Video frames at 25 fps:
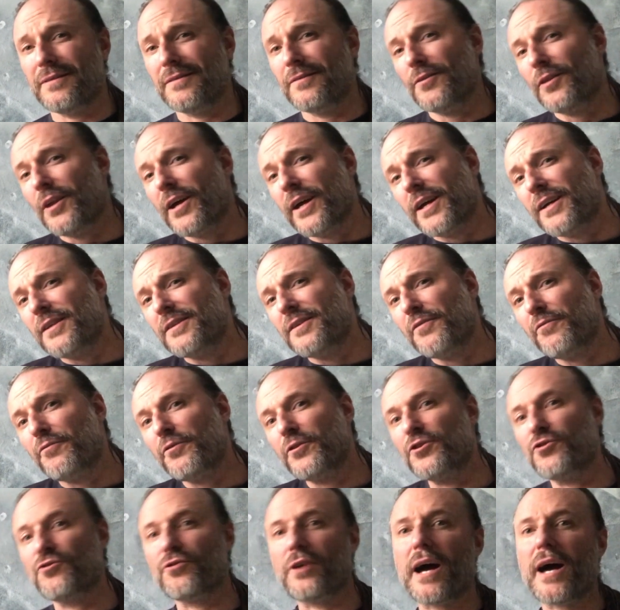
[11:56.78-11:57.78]
like a
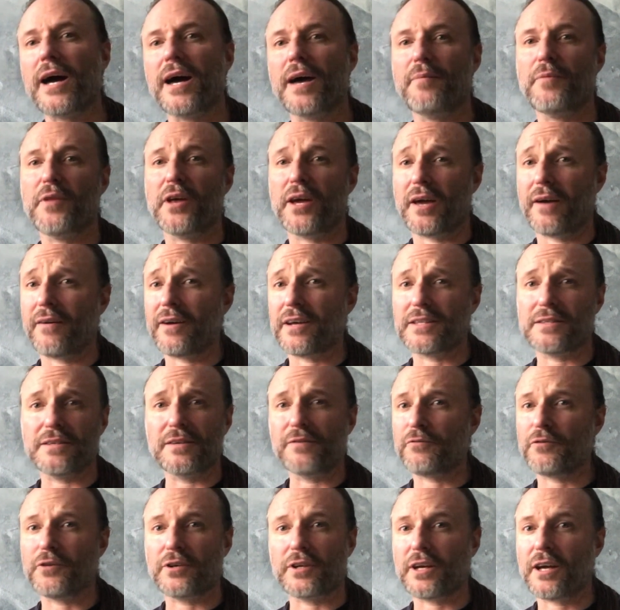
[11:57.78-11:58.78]
different tribe. They got
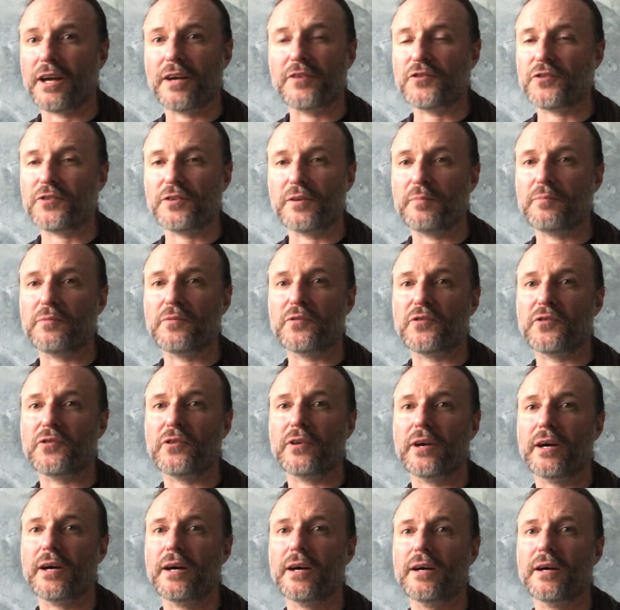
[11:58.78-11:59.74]
different customs.